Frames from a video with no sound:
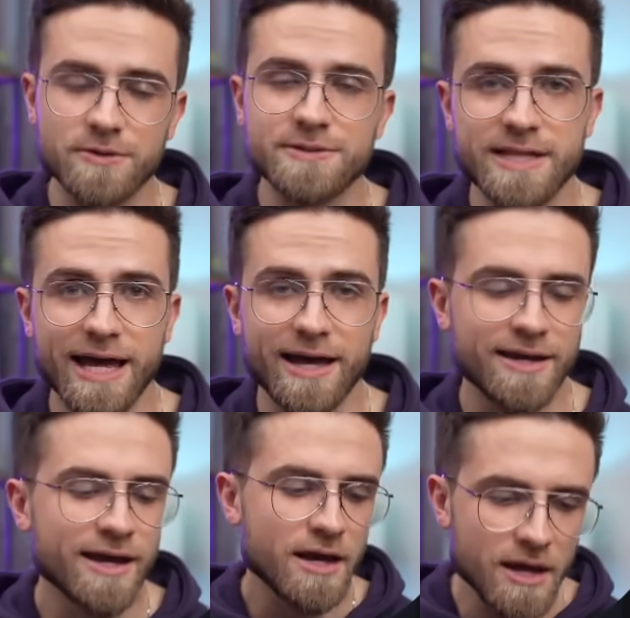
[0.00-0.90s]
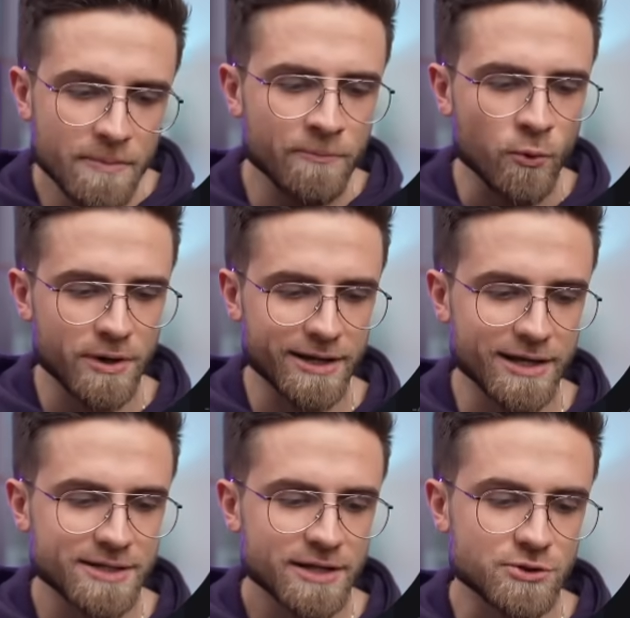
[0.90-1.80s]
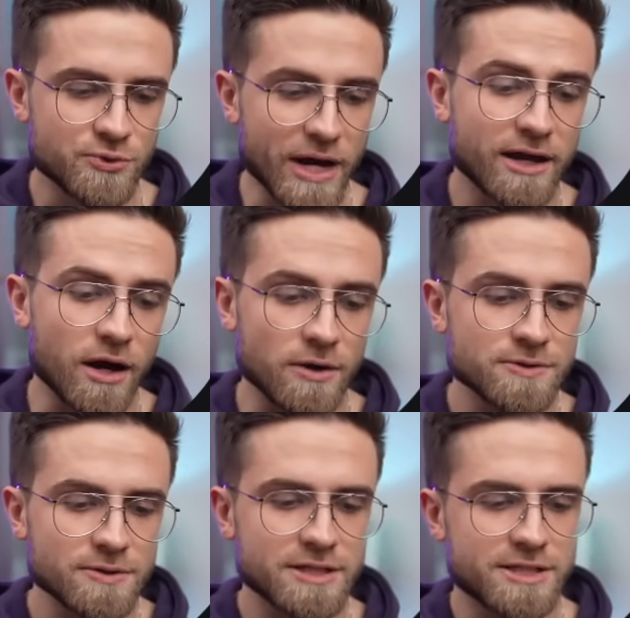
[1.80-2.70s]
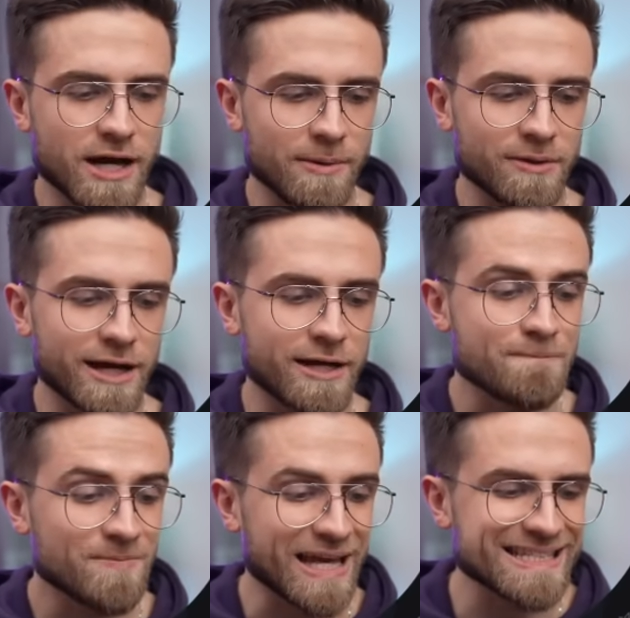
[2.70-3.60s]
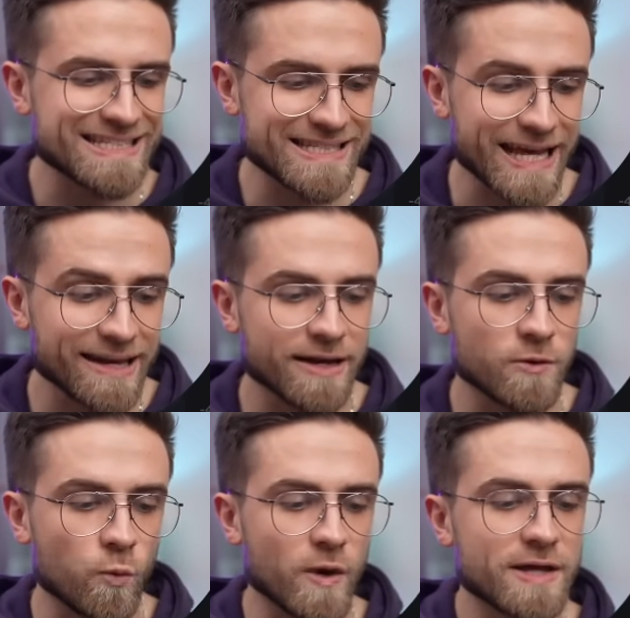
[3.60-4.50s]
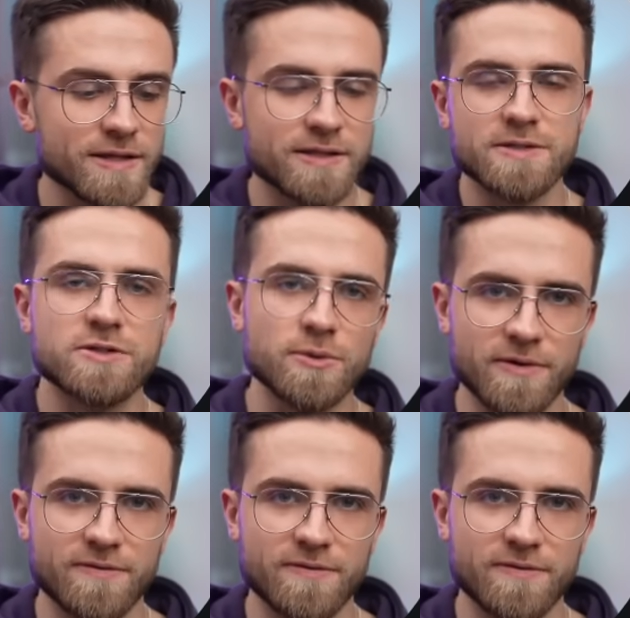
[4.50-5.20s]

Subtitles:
use that. Import it, drag onto the timeline, and sync it with the zoom